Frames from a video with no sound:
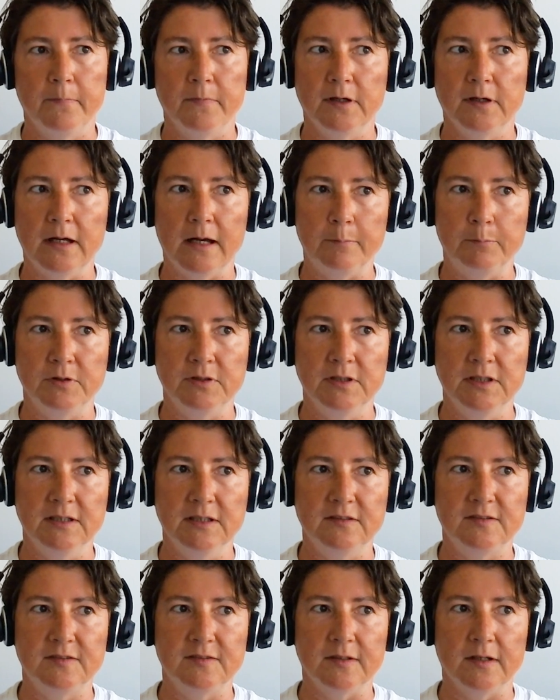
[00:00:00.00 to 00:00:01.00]

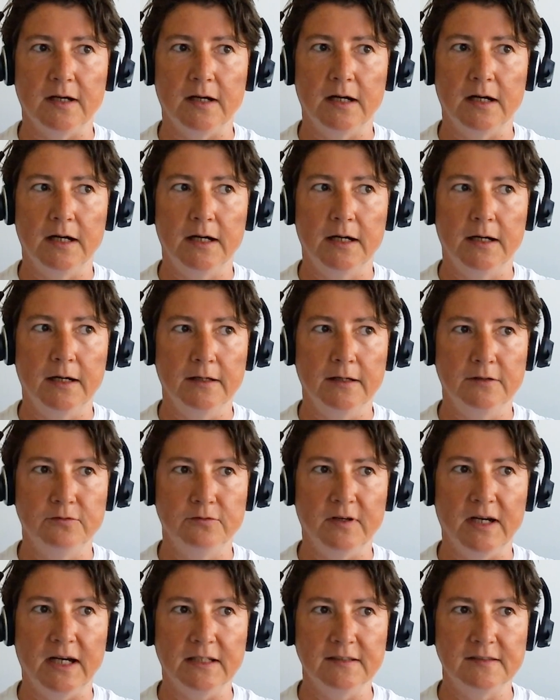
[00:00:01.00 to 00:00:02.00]
companies are
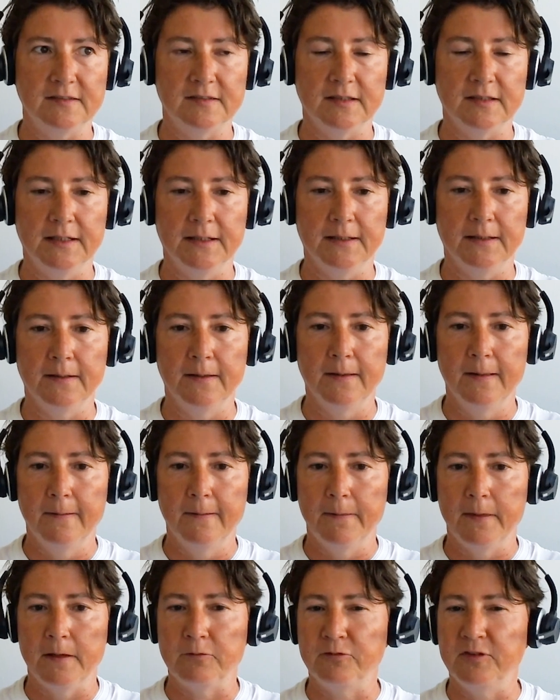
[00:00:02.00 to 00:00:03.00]
advancing
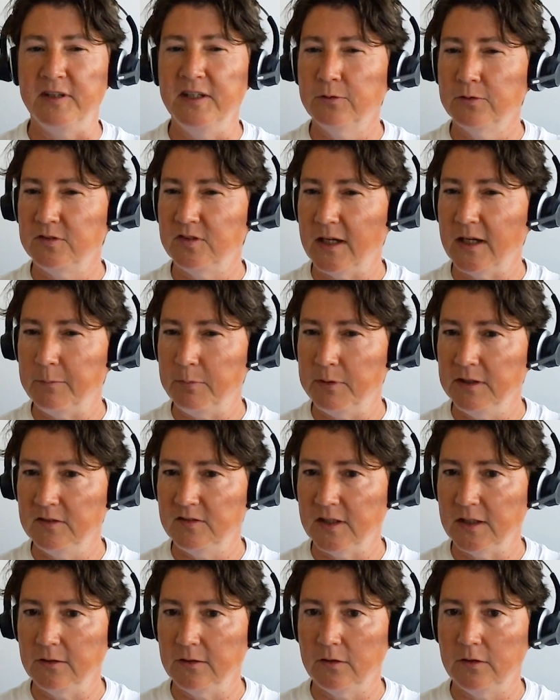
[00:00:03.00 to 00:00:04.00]
phenotyping
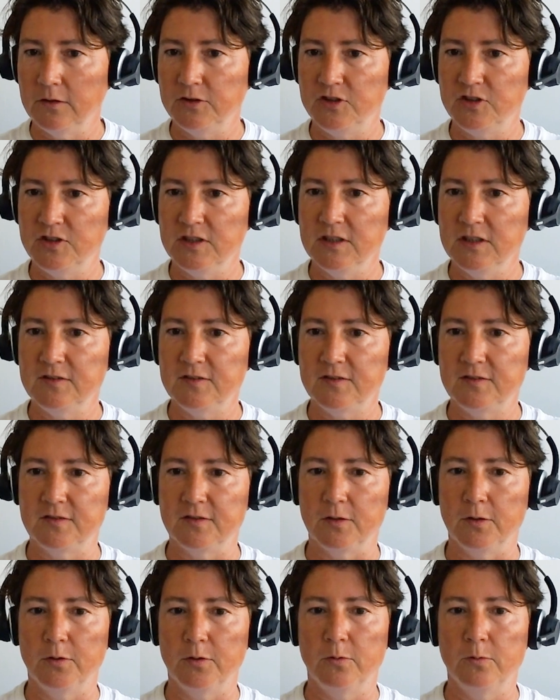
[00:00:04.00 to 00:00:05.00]
technologies,
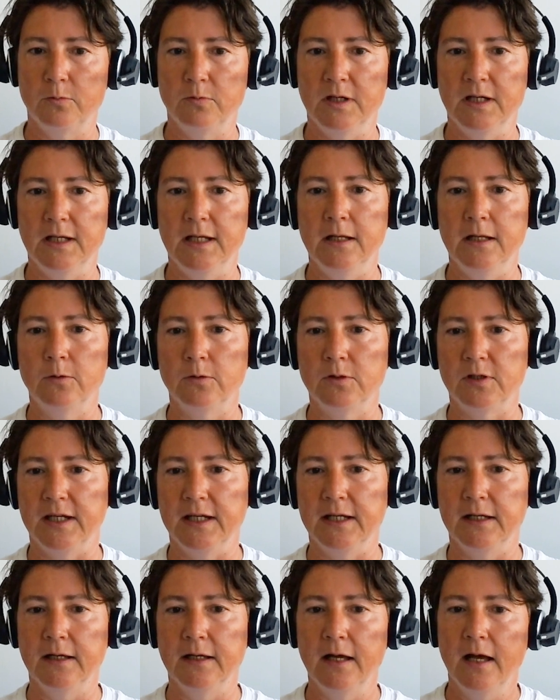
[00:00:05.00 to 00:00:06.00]
so really
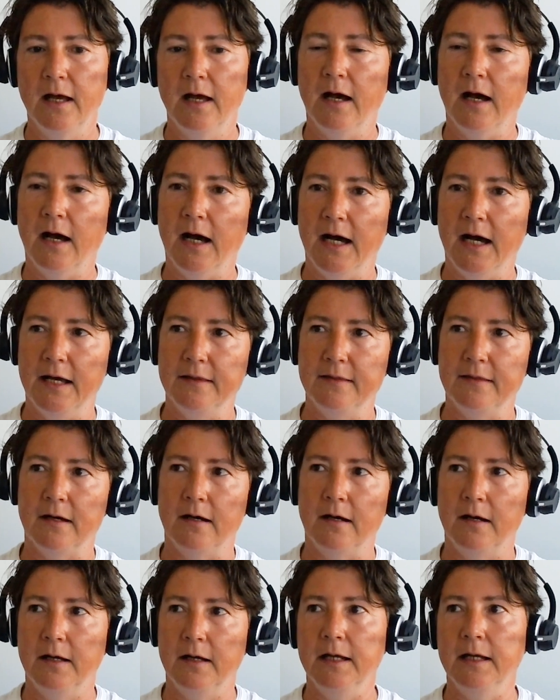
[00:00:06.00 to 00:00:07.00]
looking
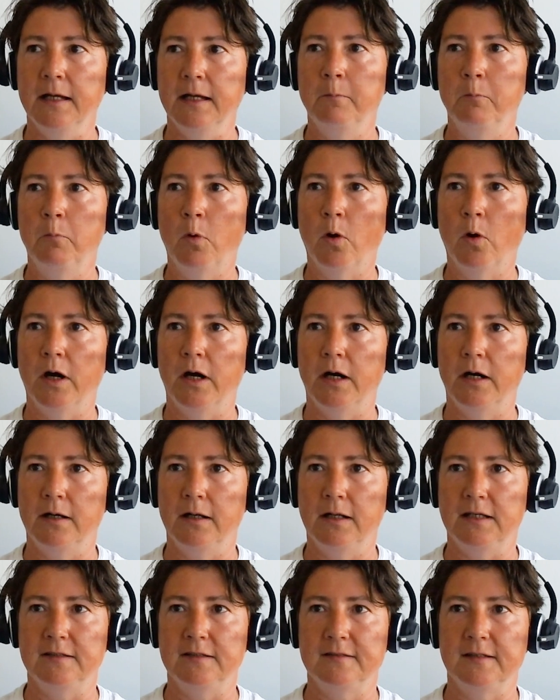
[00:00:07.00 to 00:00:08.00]
either in more,
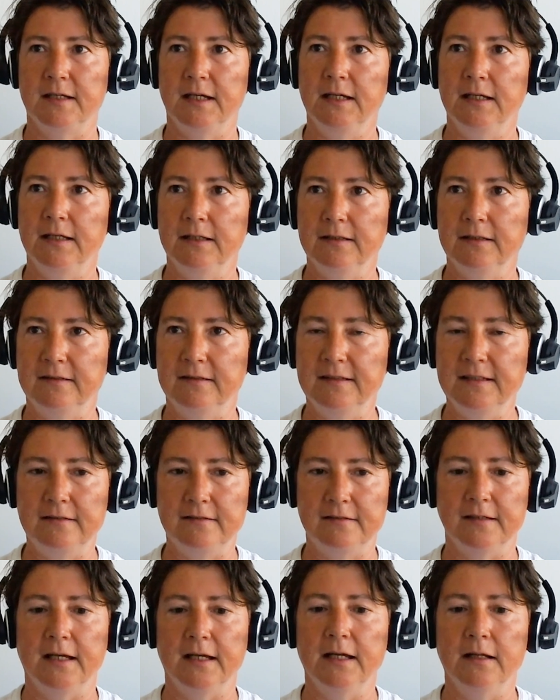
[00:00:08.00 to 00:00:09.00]
let's say,
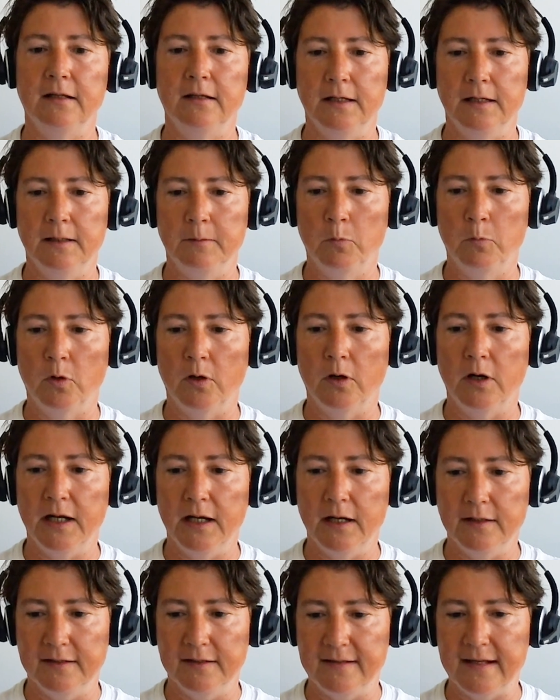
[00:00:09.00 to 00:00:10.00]
detail, in more
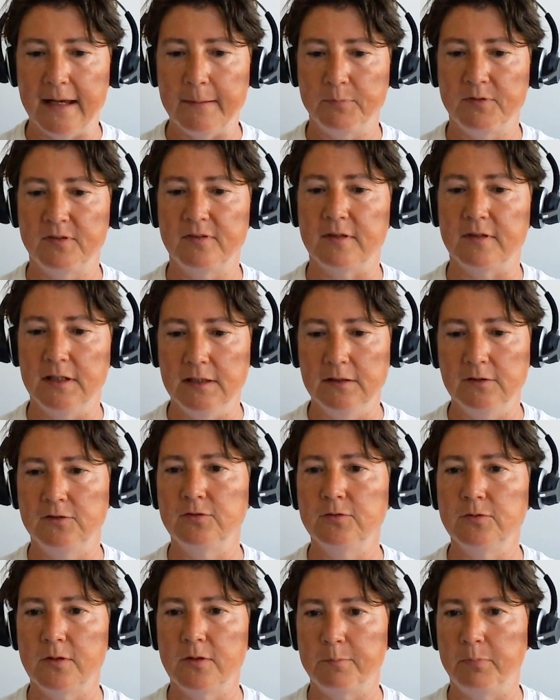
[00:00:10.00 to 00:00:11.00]
depth
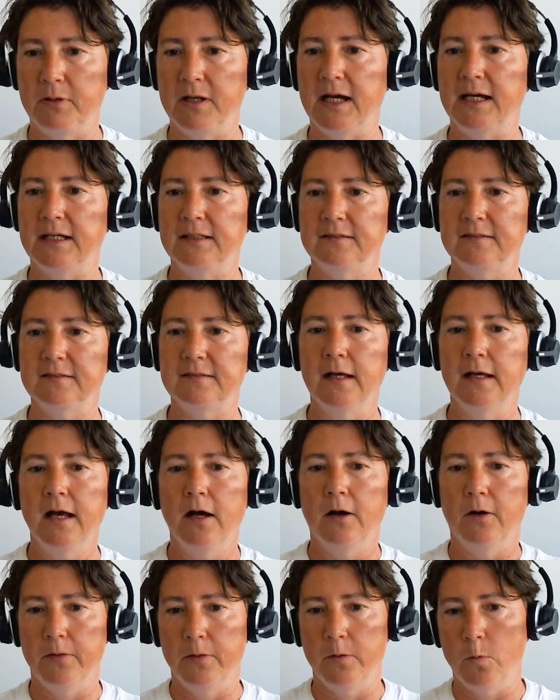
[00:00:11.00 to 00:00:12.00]
into the plants
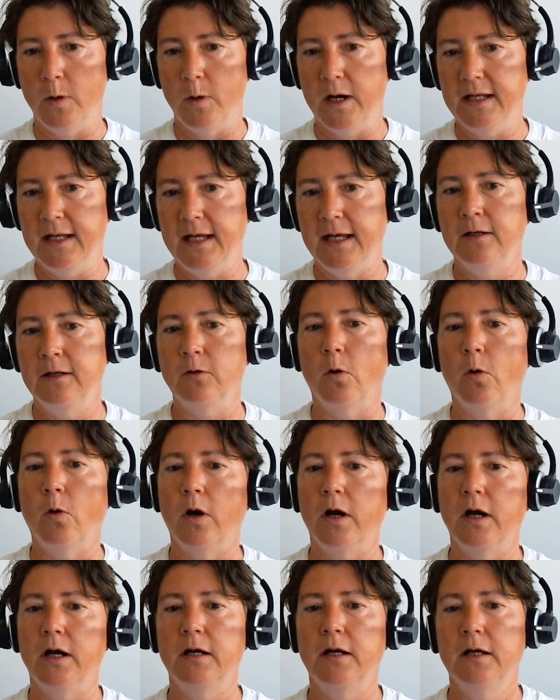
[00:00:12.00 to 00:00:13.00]
on the one hand,
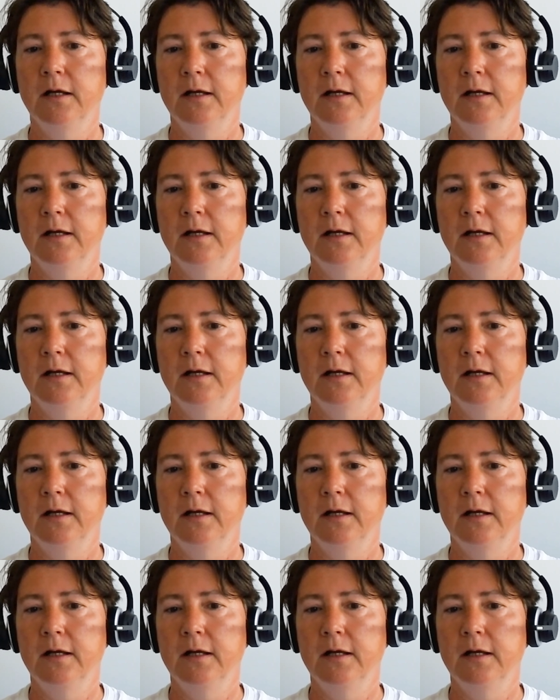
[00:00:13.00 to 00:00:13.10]
or